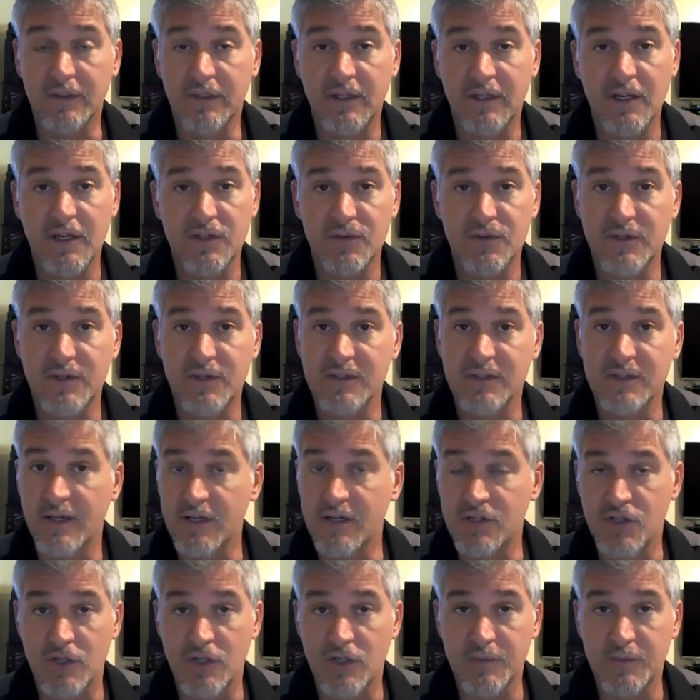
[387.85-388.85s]
countries like
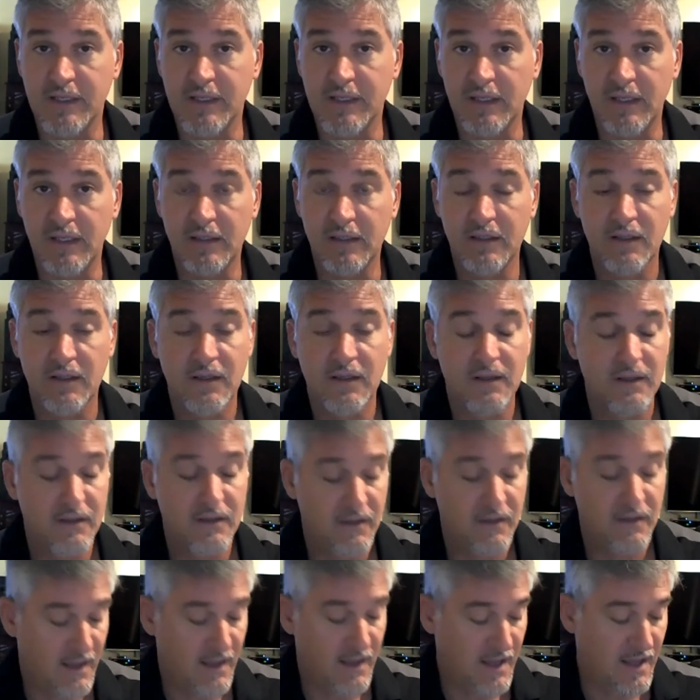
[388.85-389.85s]
Germany
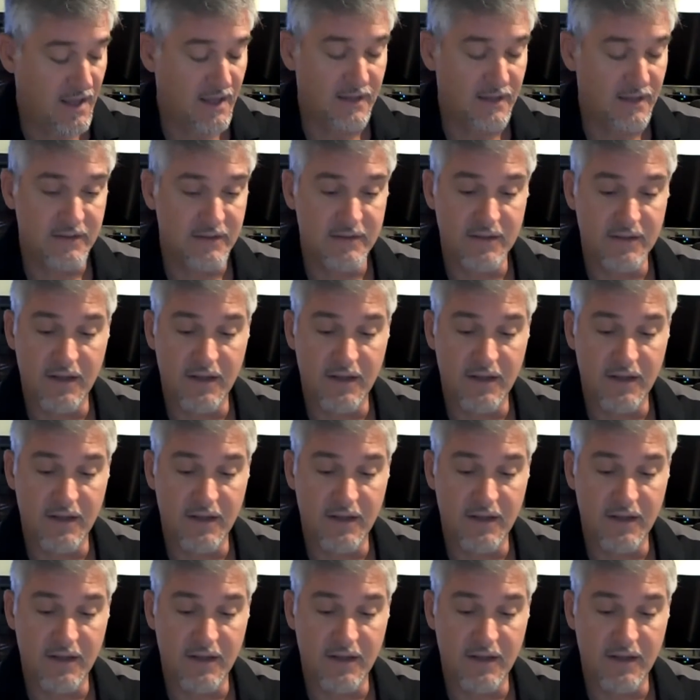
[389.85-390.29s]
and